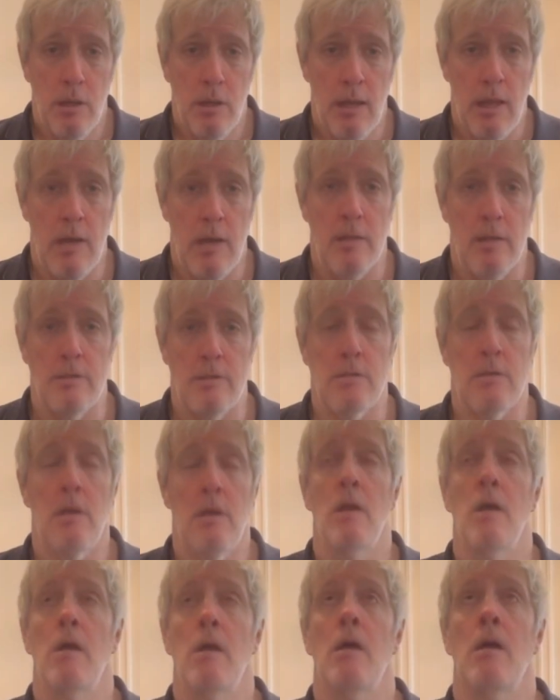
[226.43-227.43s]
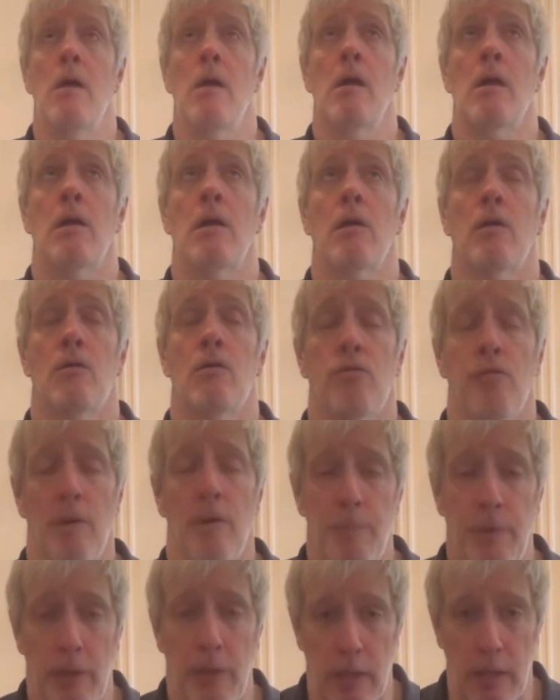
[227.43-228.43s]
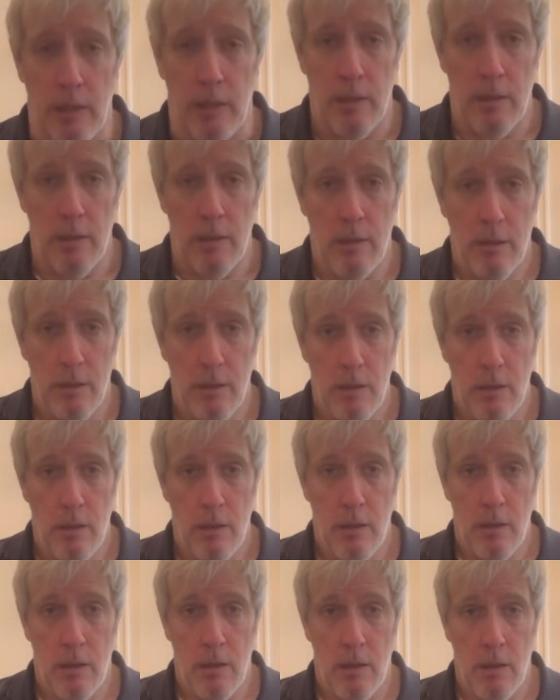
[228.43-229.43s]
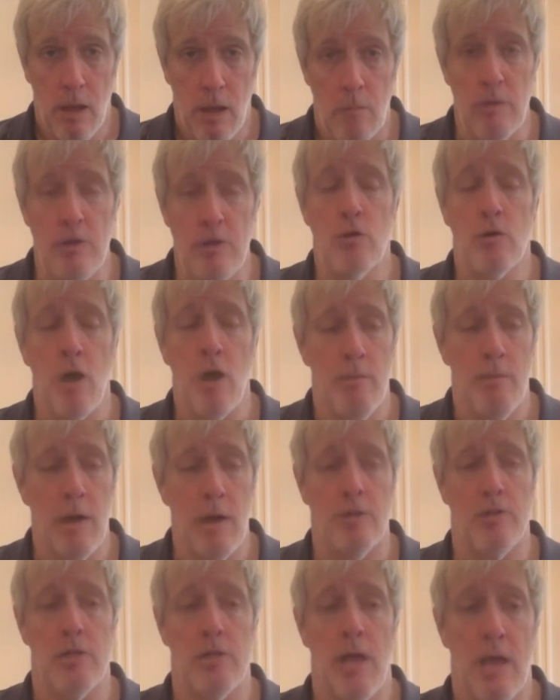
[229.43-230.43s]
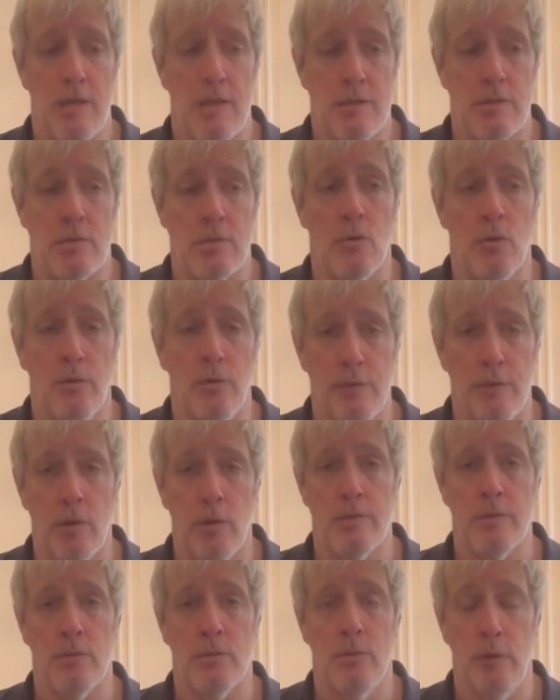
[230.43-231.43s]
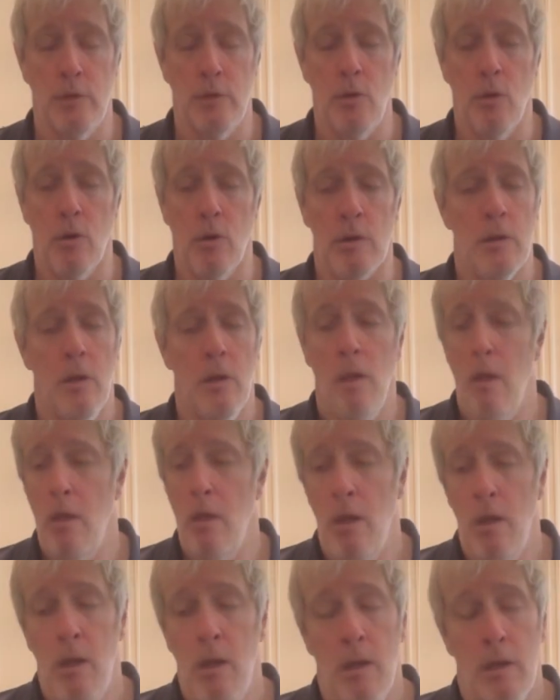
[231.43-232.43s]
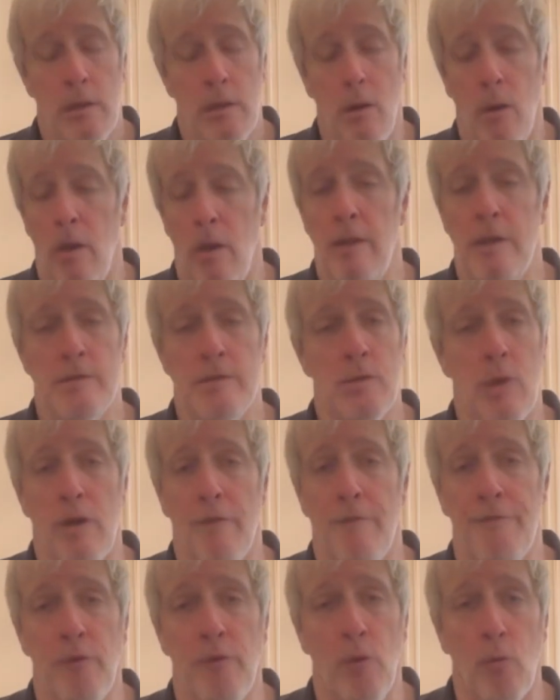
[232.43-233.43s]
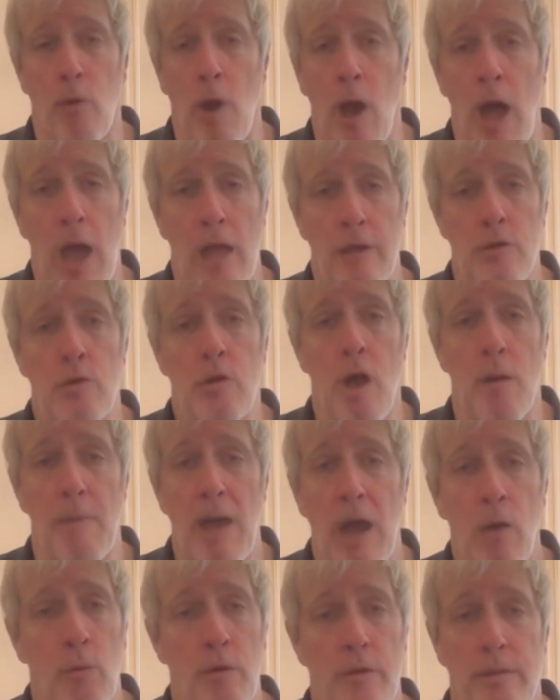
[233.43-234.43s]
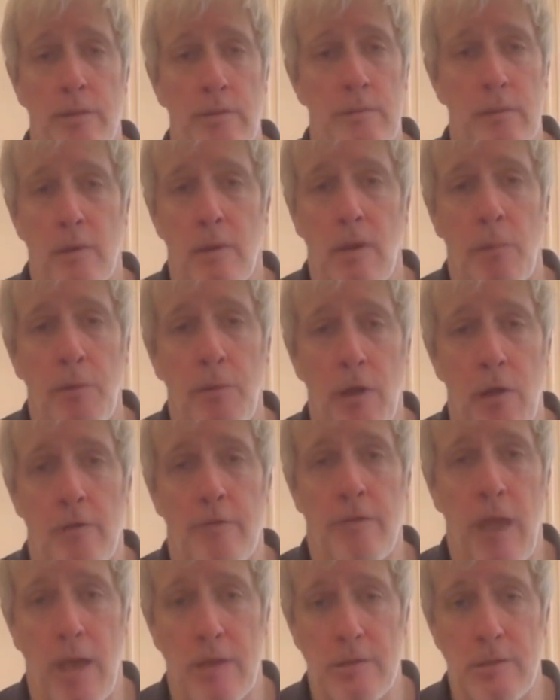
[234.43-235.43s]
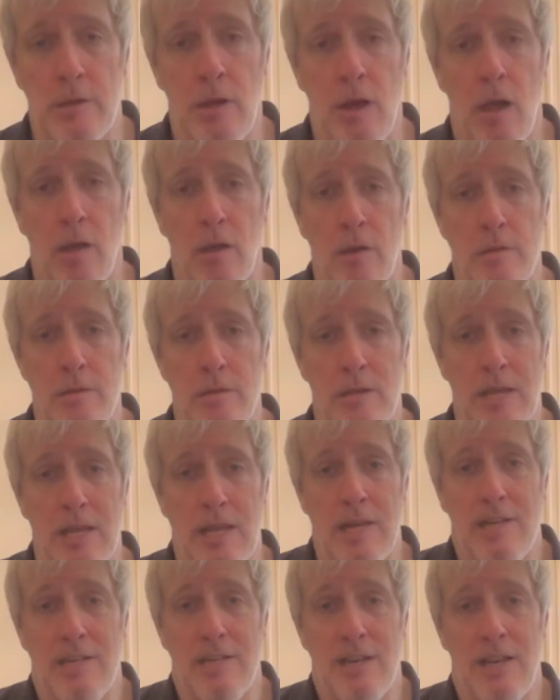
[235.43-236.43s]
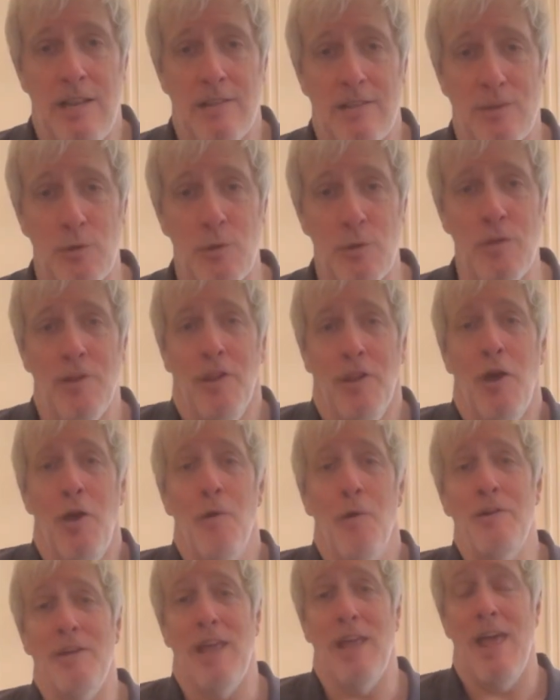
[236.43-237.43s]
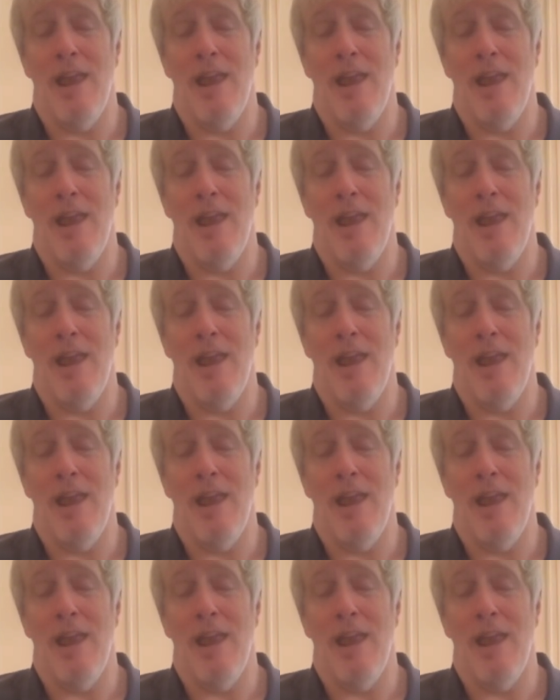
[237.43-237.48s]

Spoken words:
It is crippling. I mean, you come out of jazz school, if you go to school in New York, unless you get a full ride, you come out with a couple $100,000 in student loan debt.